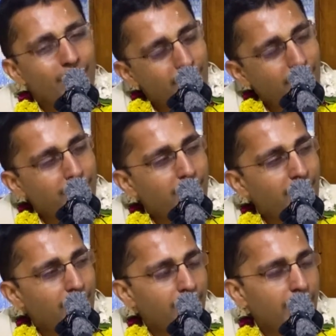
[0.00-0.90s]

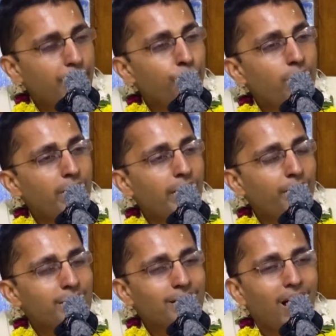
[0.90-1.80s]
Radharani. Therefore her
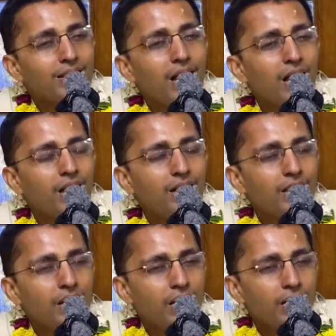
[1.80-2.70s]
name is Radha.
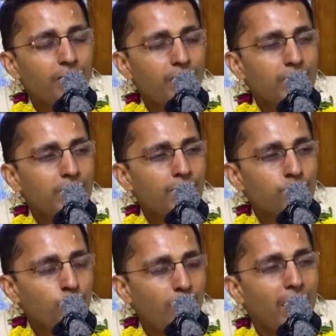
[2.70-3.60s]
Word comes
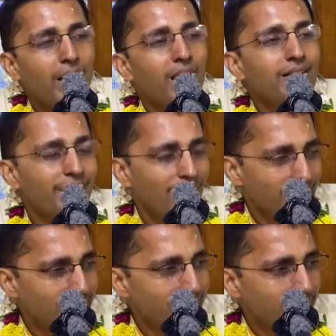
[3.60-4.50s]
from Aradhana.
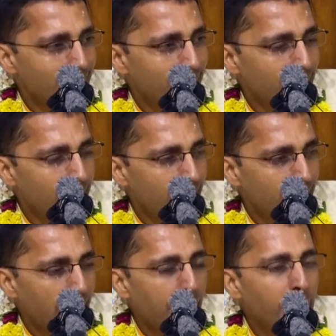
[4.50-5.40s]

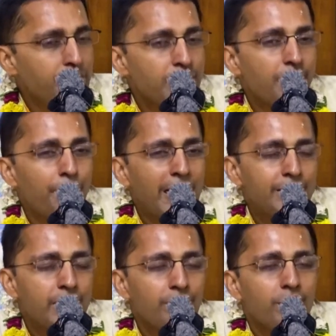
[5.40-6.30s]
That means she is the
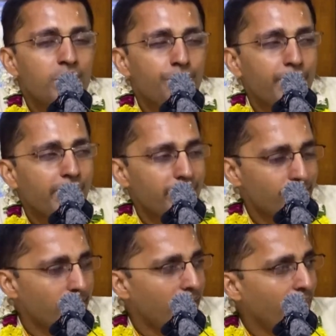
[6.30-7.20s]
best in worshipping
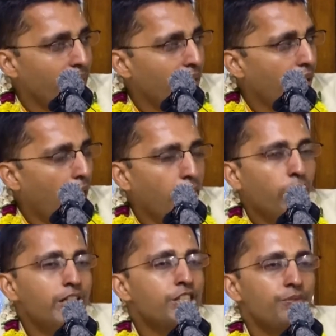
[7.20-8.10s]
Krishna. Now
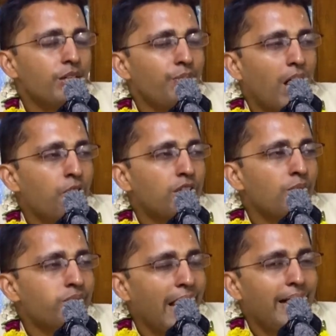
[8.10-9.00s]
in Srimad
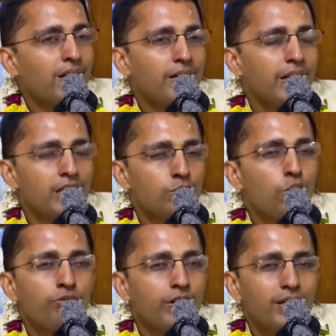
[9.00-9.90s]
Bhagavatam directly there is
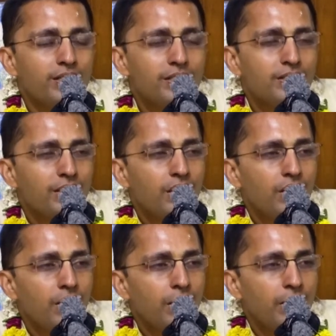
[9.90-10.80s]
no verse
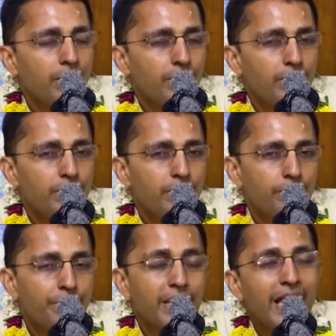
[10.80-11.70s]

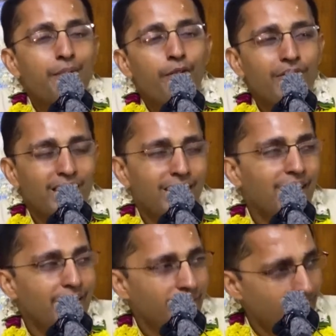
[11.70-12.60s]
with the name of
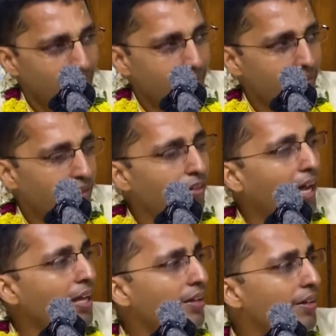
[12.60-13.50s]
Radharani.
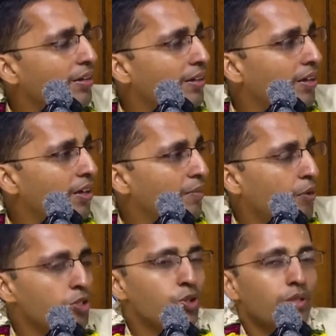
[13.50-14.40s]
Why?
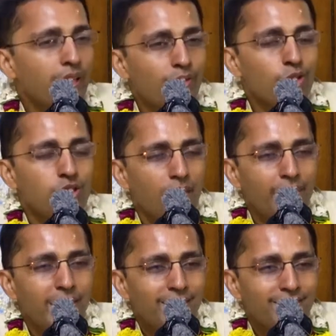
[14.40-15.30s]
Because Sukadev
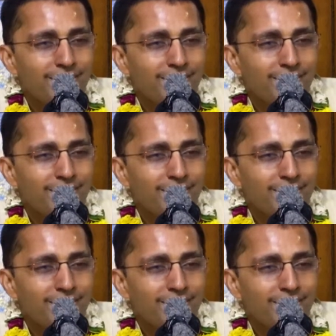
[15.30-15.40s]
Goswami